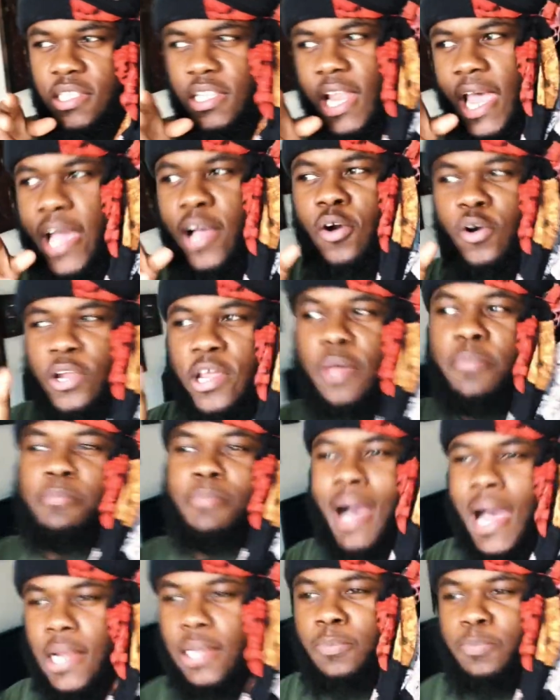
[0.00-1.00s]
like how them
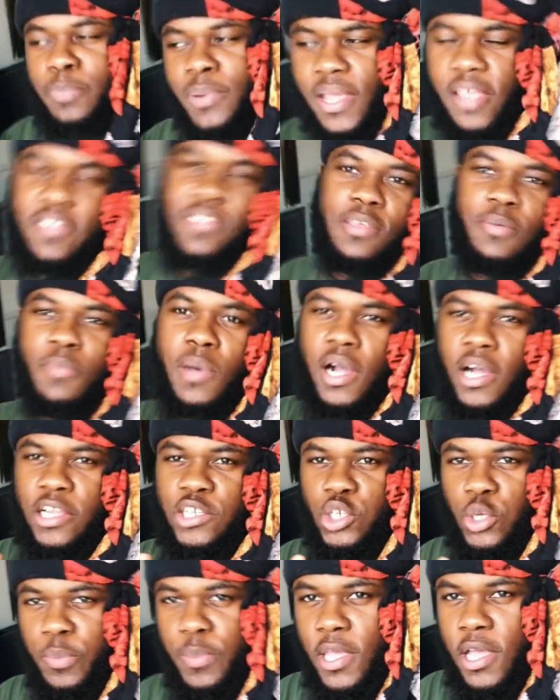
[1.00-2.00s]
ban plastic bag at
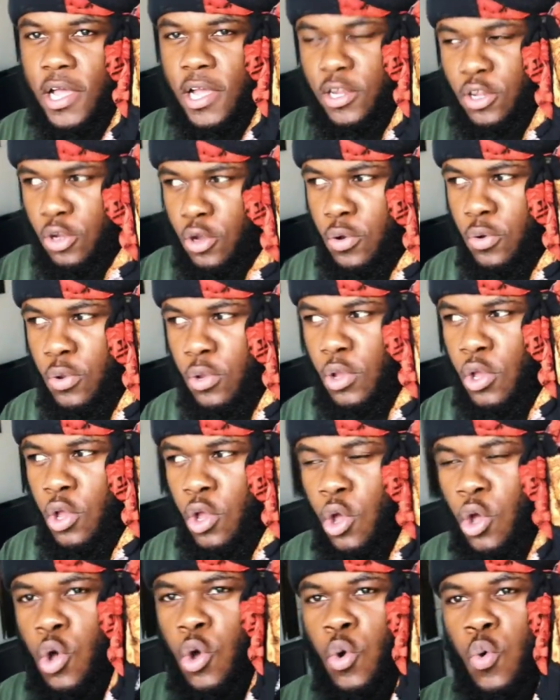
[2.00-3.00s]
Jamaica.
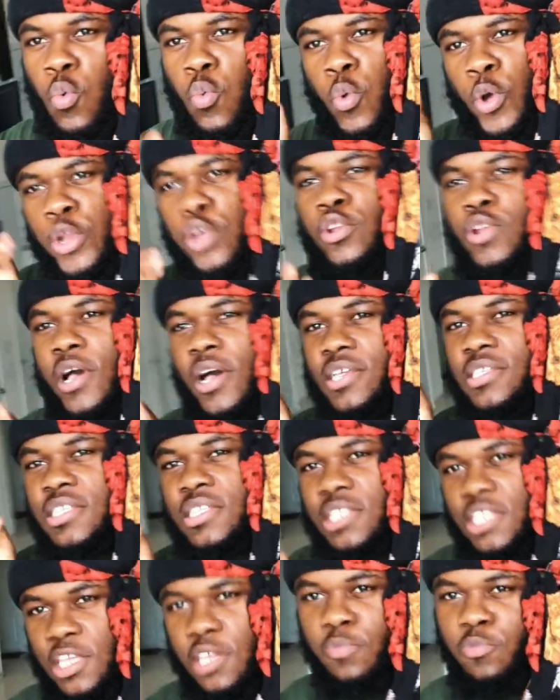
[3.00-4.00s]
When you not
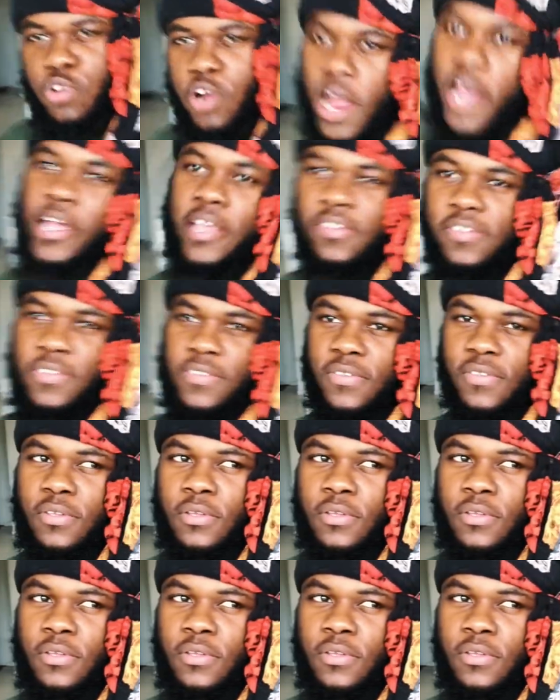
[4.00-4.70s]
steam rice,